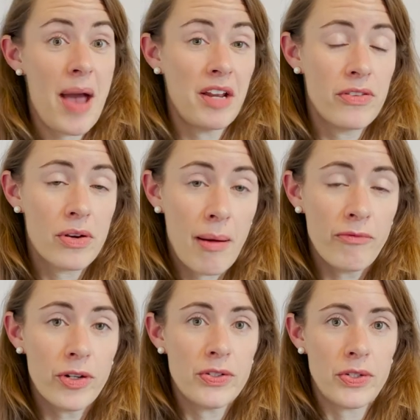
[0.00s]
out of their
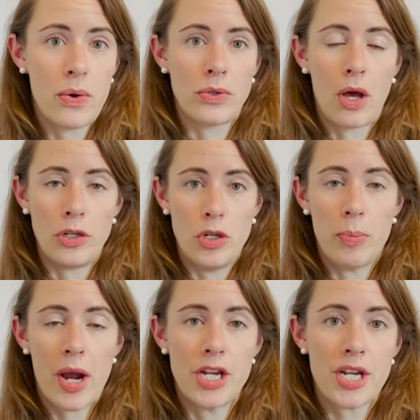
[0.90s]
comfort zone on
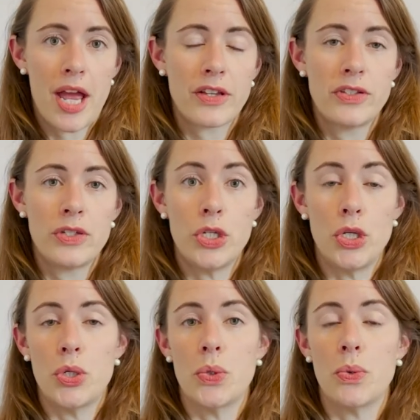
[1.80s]
new projects,
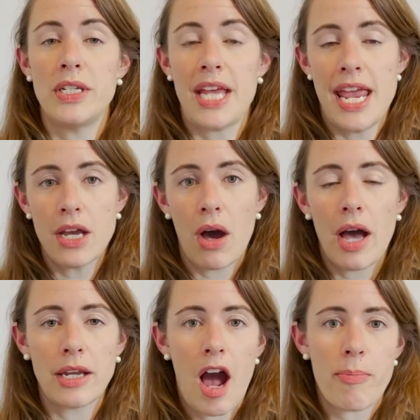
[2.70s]
to take
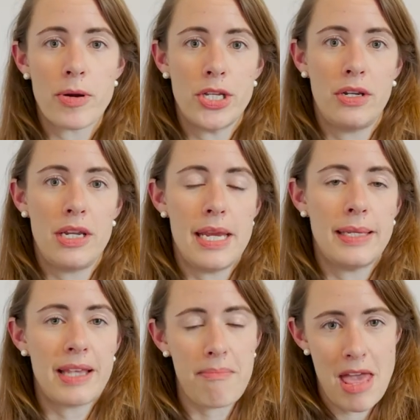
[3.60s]
on
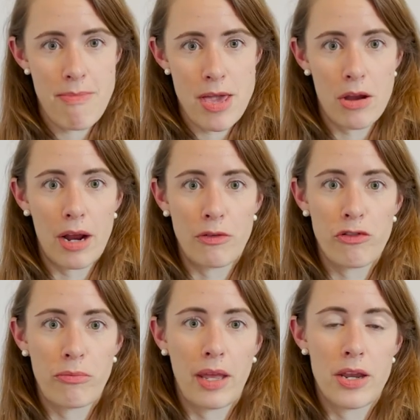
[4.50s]
opportunities that maybe are
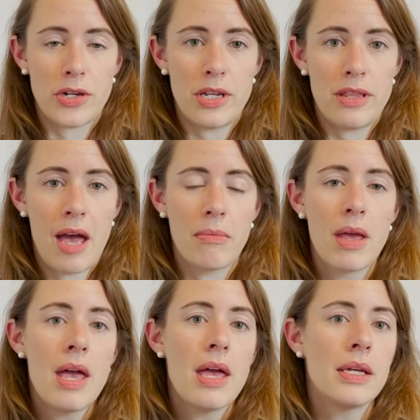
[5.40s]
unfamiliar to
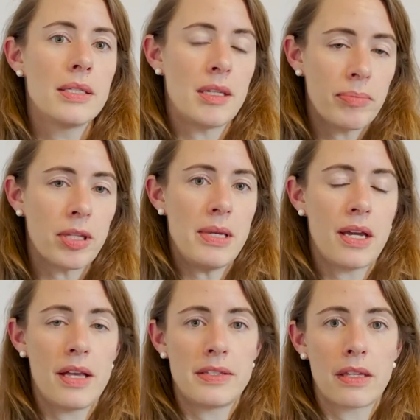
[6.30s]
them, simply
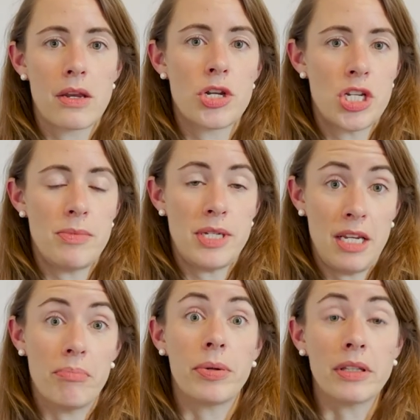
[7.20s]
because the leadership
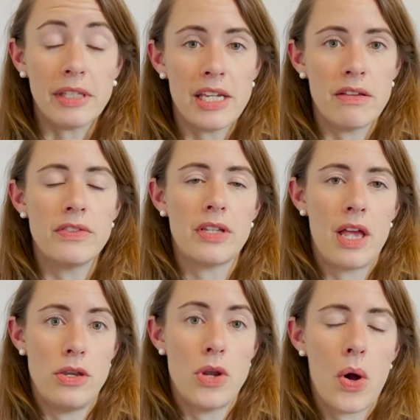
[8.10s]
team believes
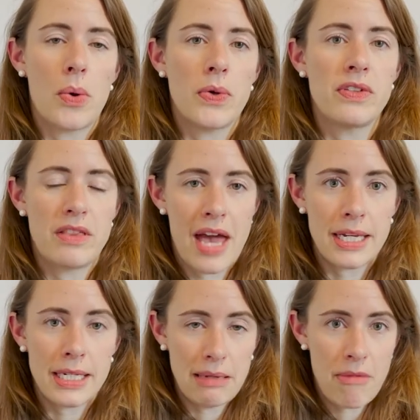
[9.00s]
and knows that
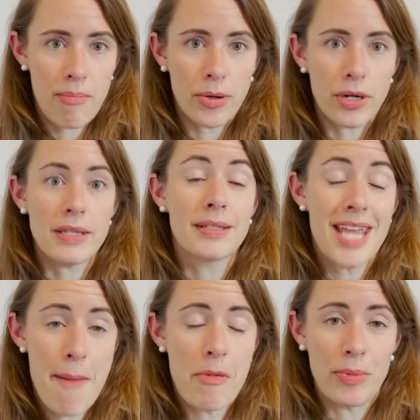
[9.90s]
that team member is
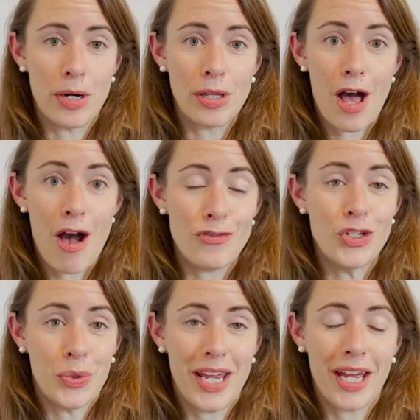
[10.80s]
capable of
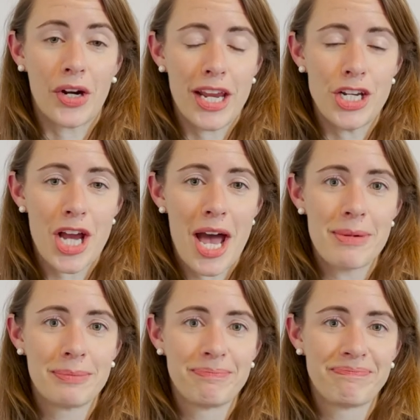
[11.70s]
doing a great job.